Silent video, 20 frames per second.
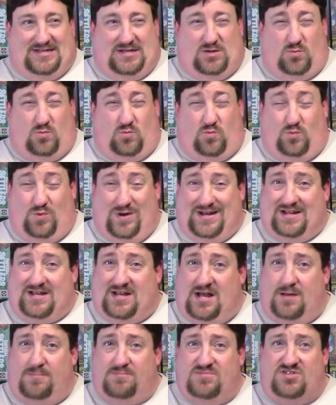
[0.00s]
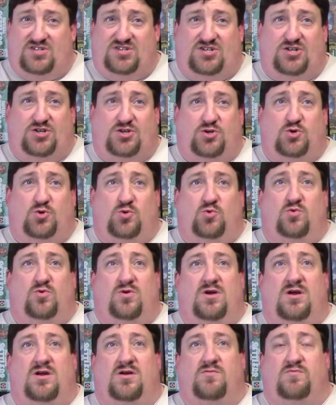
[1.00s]
when it comes to
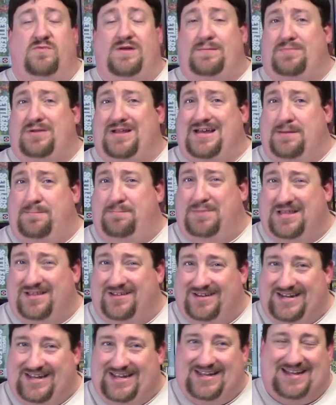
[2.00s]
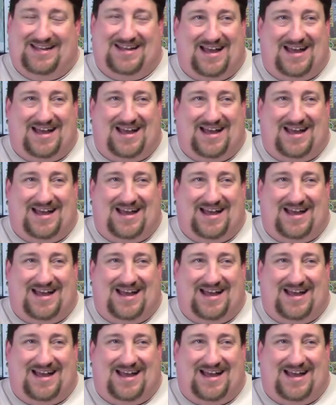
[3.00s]
replayability,